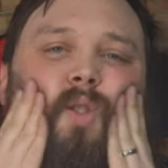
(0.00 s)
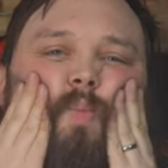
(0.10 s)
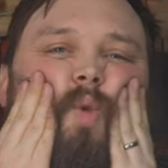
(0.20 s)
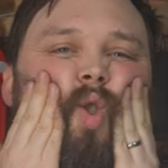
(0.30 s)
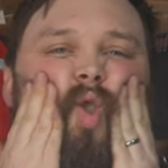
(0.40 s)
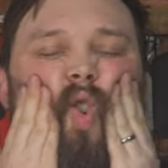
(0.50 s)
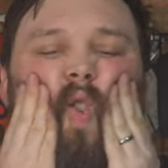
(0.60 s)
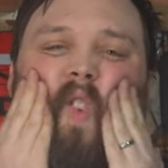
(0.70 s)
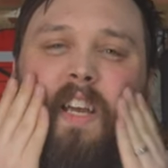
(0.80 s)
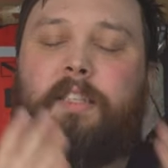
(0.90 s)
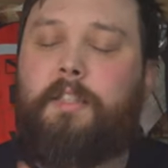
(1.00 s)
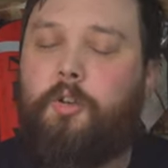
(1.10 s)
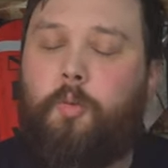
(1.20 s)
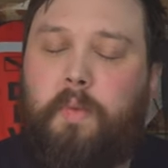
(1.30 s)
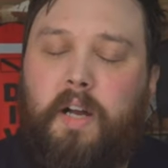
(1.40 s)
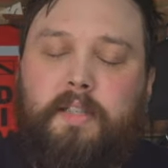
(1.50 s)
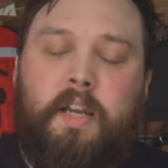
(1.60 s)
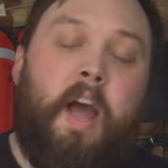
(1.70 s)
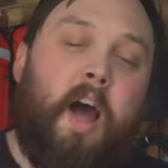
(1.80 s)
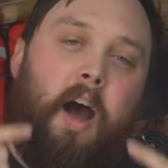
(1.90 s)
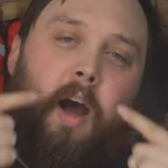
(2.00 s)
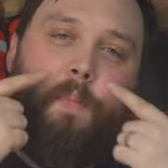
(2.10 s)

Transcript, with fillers: of smushing your face too much uh,